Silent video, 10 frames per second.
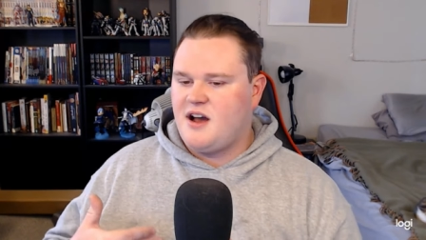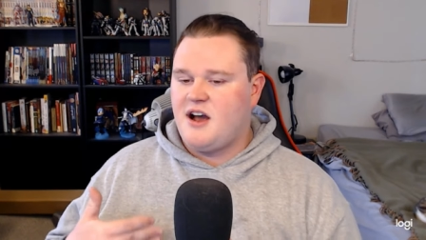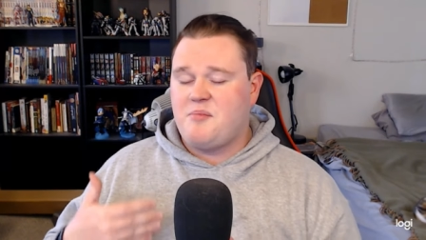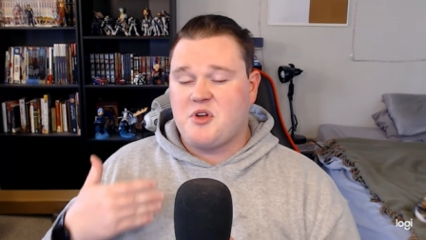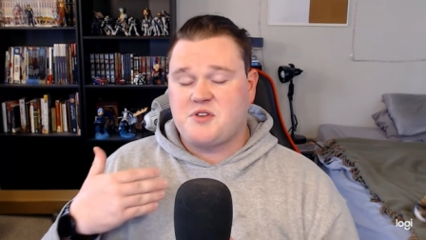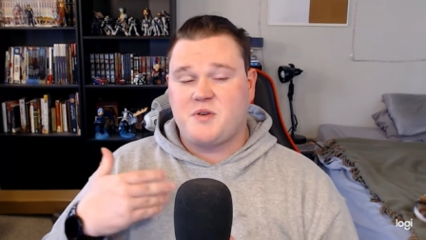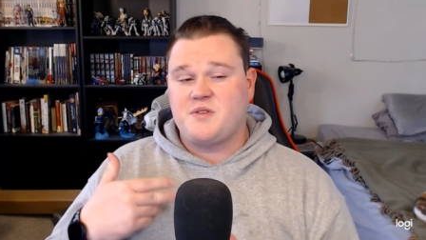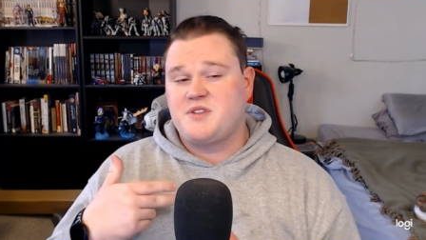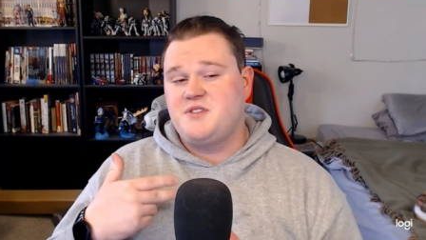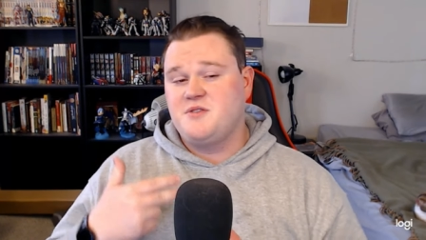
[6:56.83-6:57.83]
Uh, I'm also
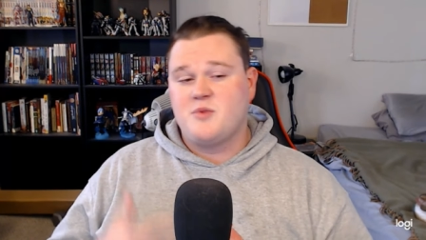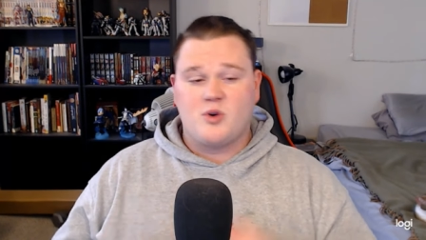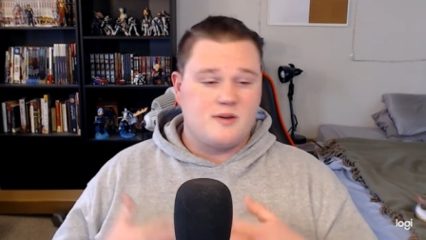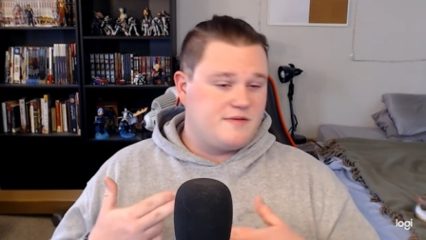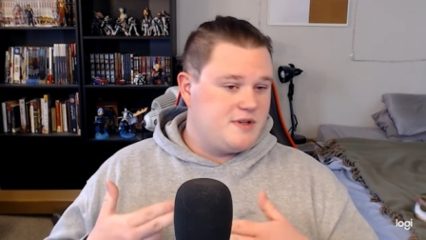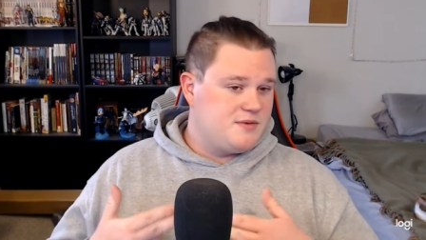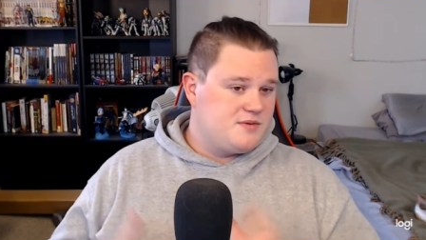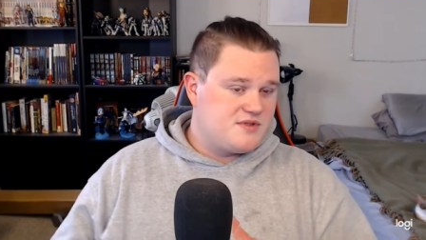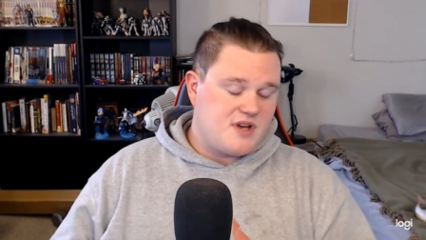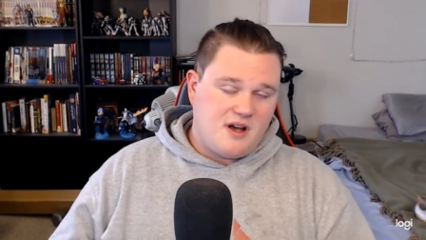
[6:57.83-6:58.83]
going to do more
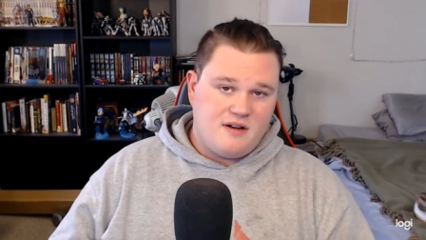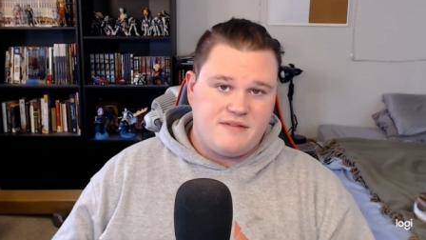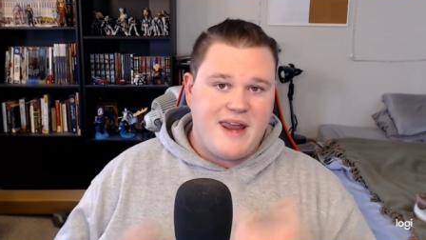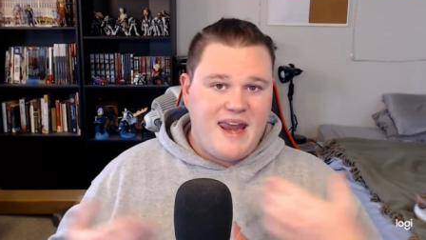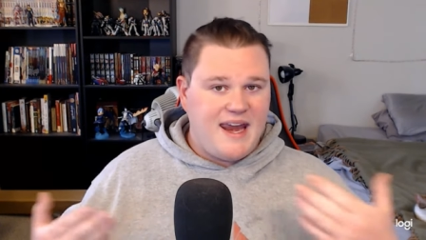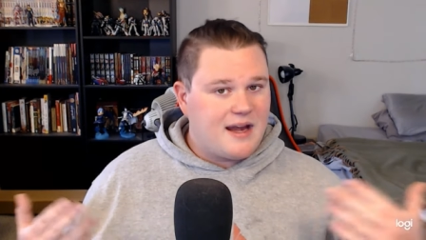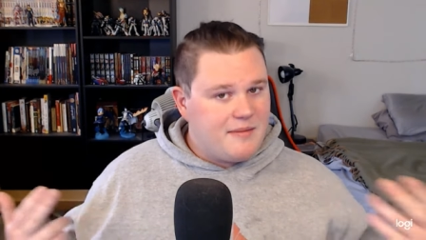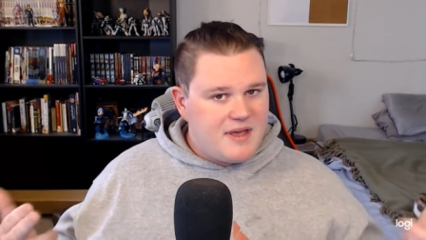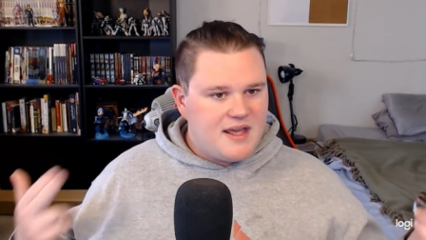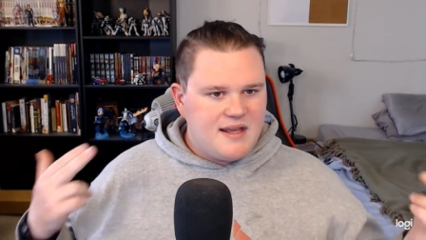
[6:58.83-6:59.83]
reviews of
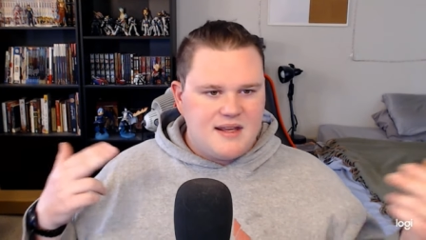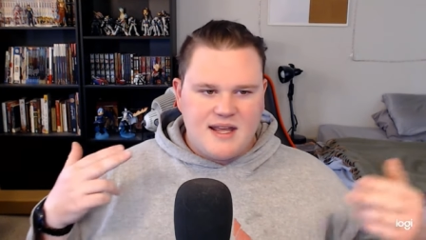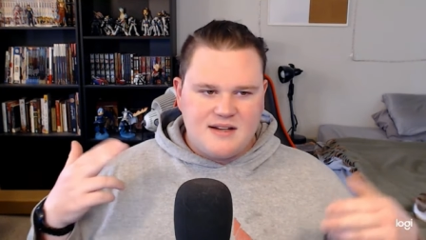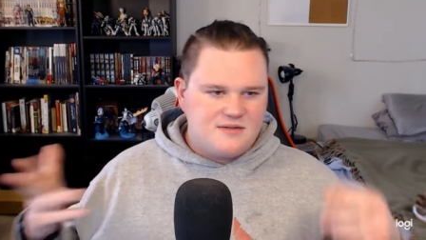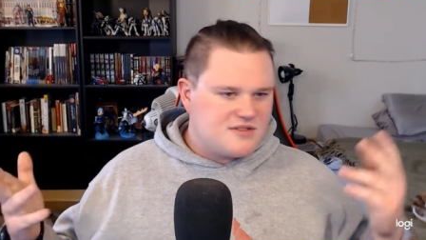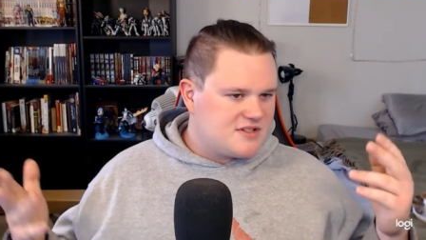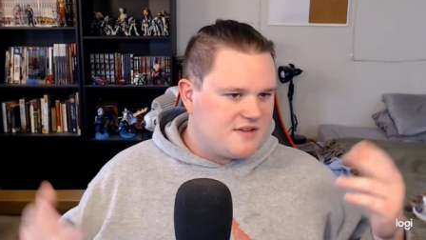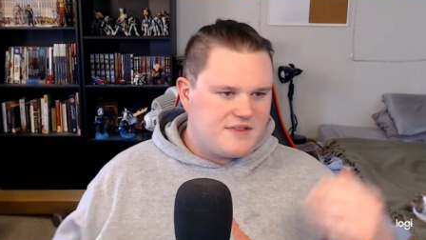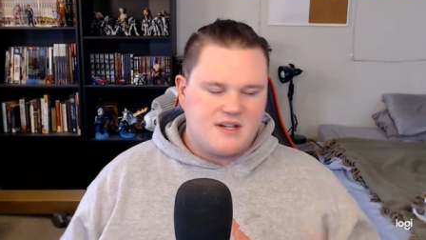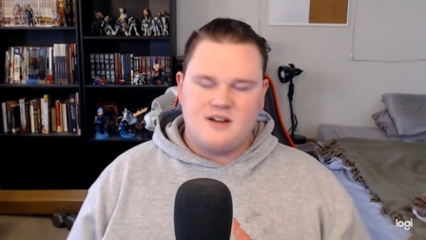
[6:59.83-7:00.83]
anime and
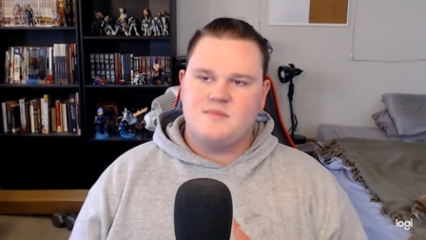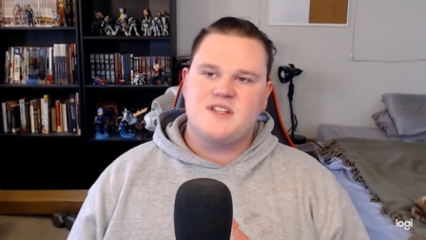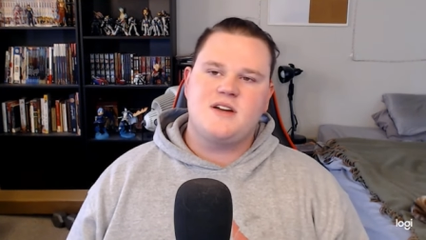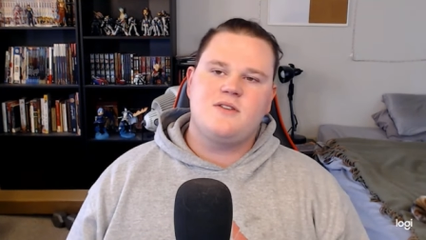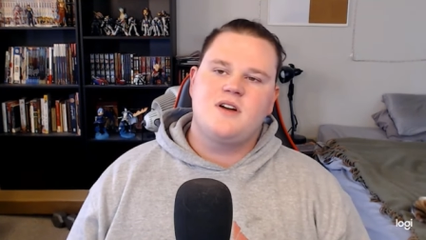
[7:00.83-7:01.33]
stuff that comes out.